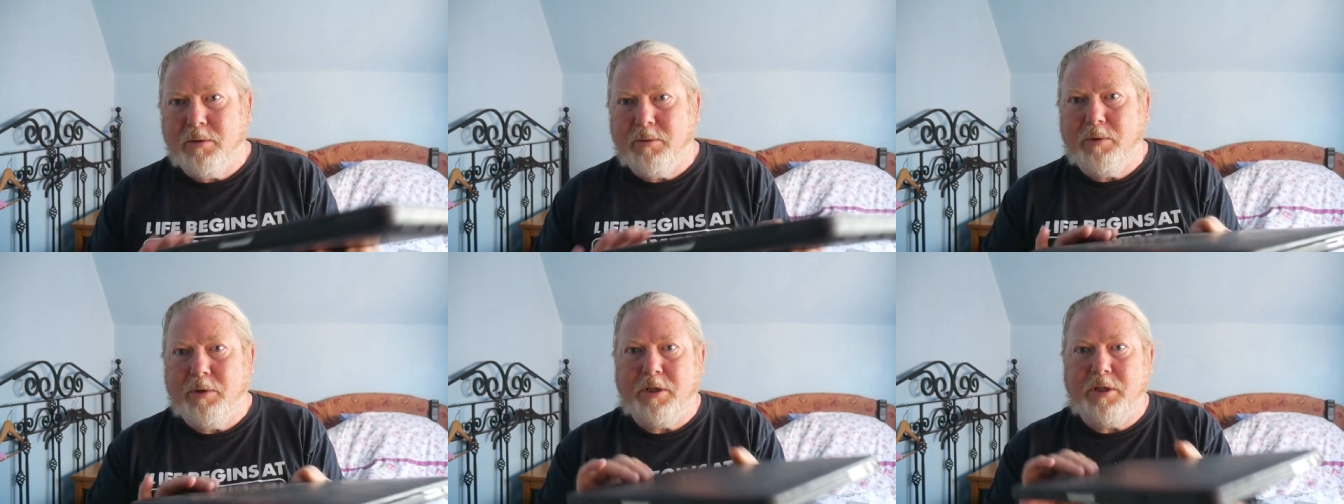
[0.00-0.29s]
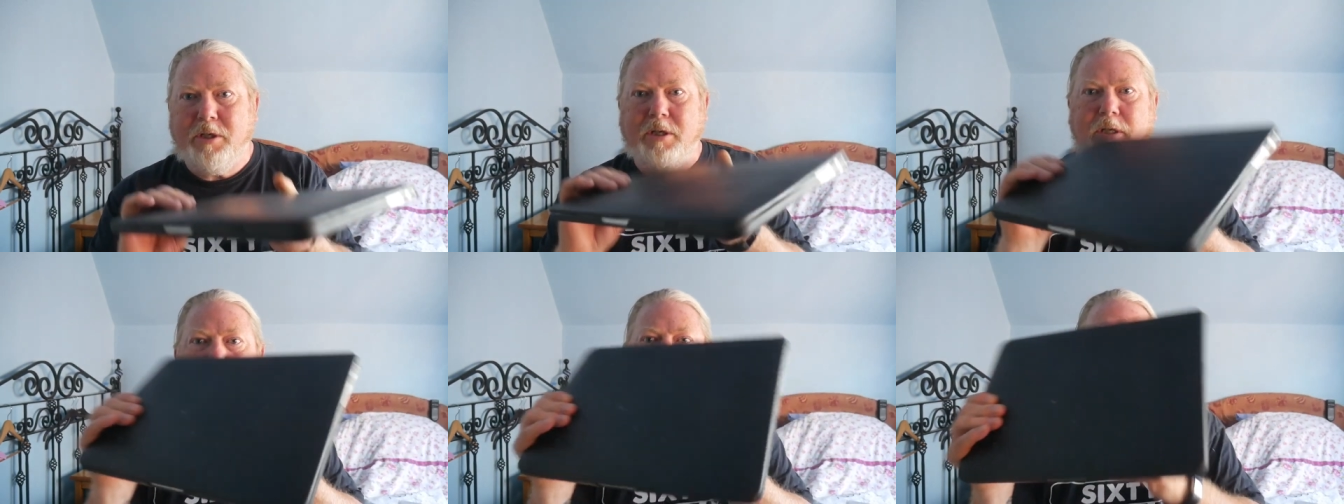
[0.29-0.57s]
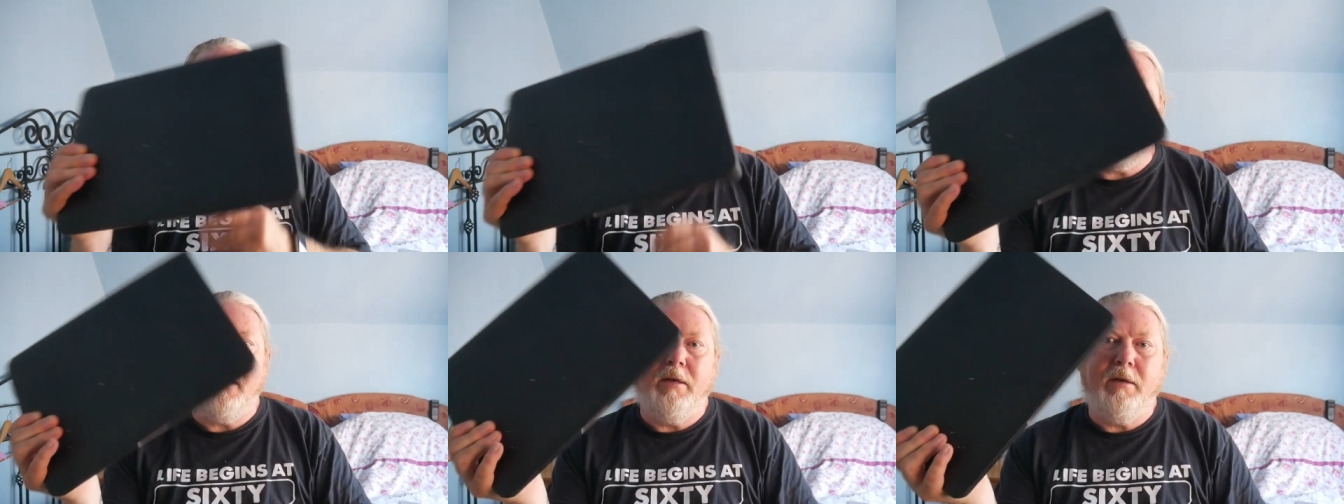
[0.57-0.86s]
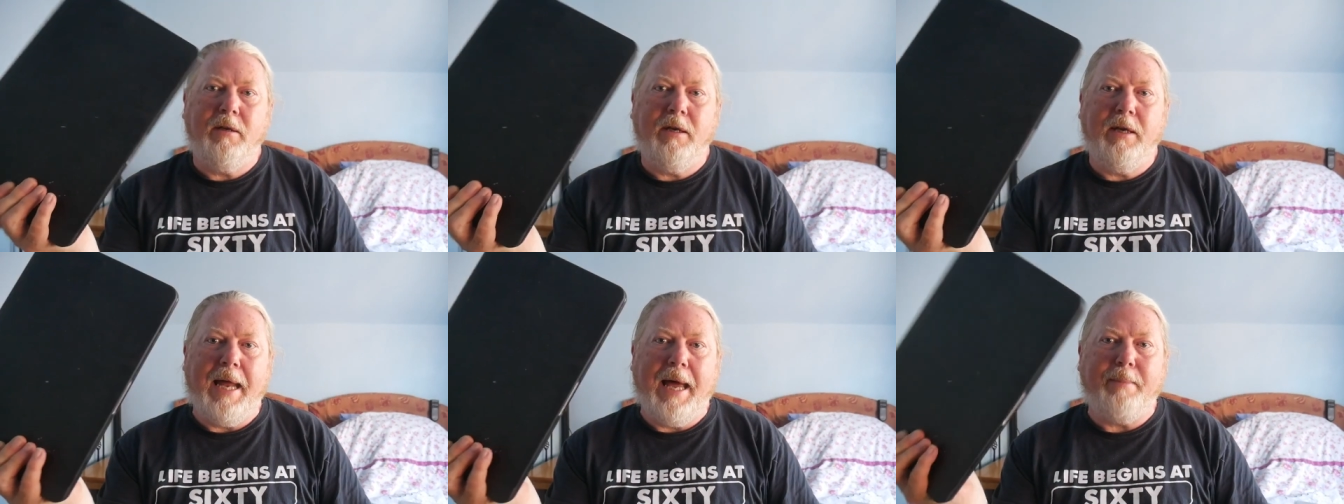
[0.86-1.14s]
which is a
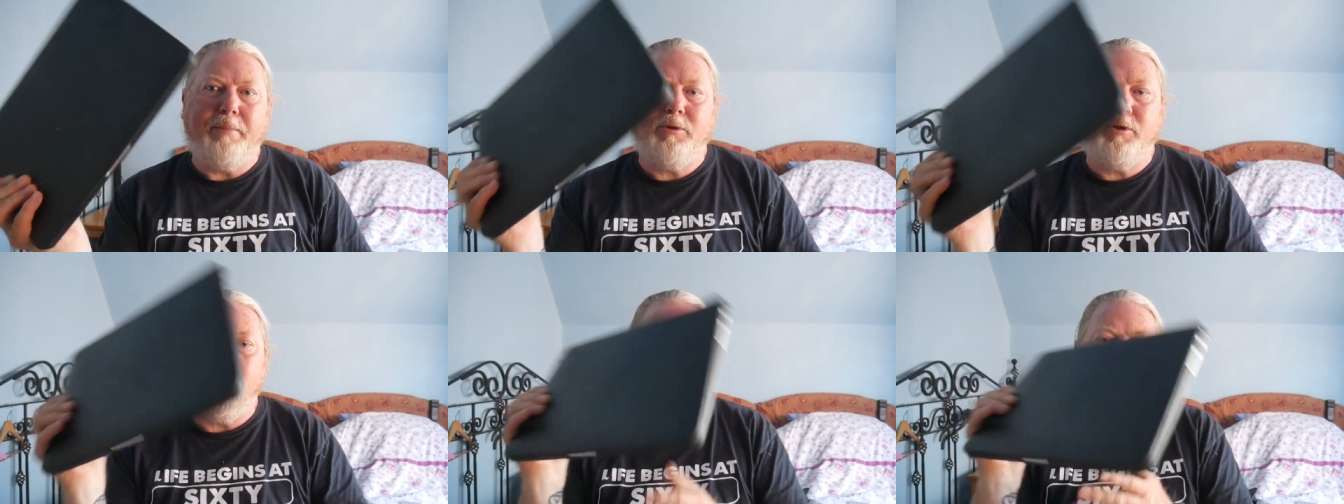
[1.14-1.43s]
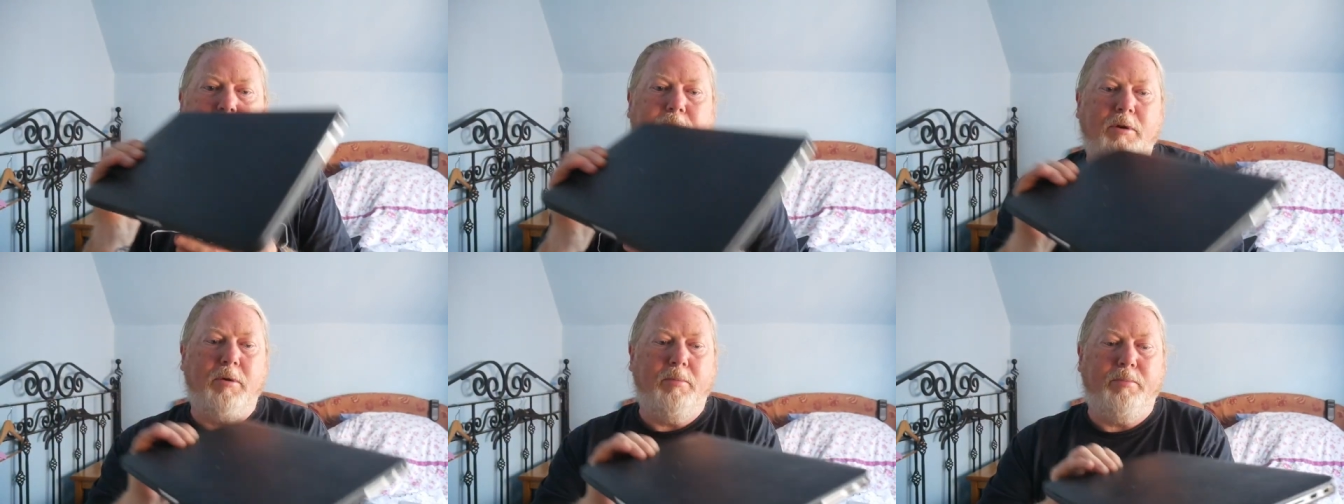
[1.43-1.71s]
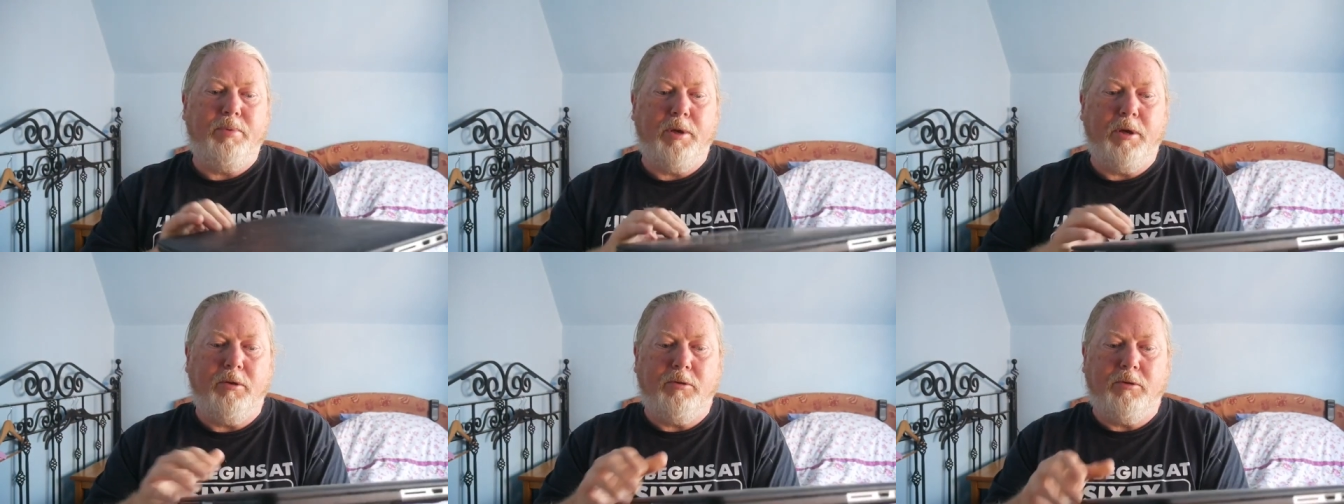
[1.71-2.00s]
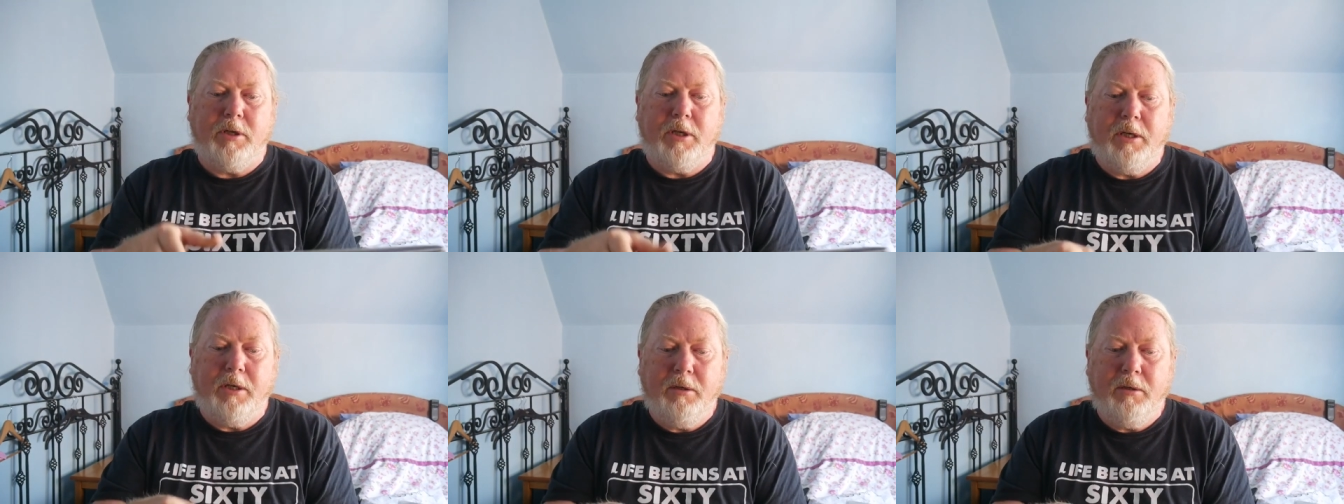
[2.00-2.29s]
laptop
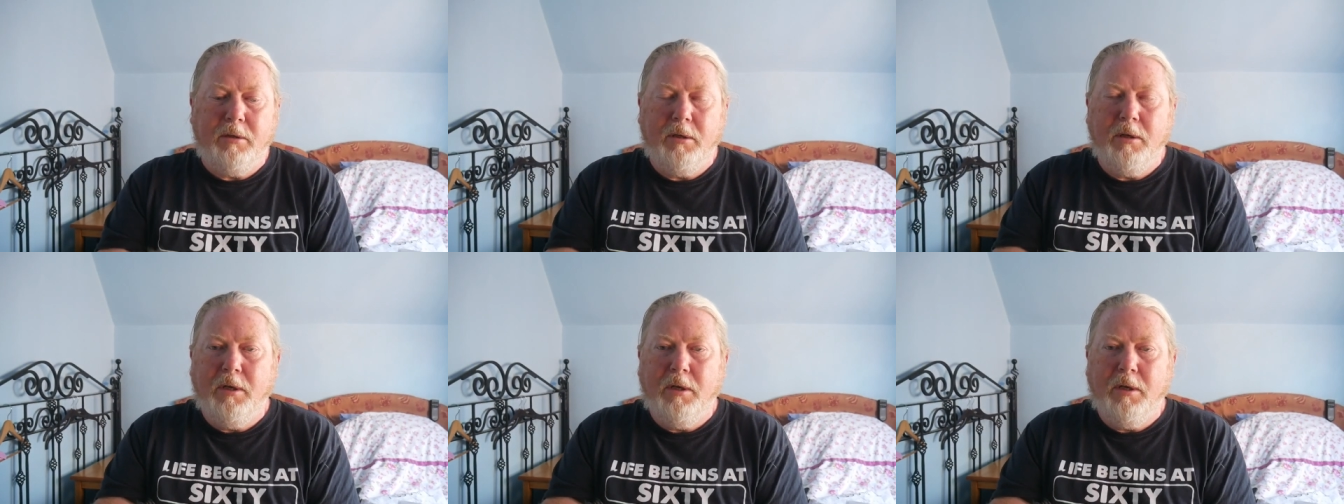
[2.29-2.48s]
computer.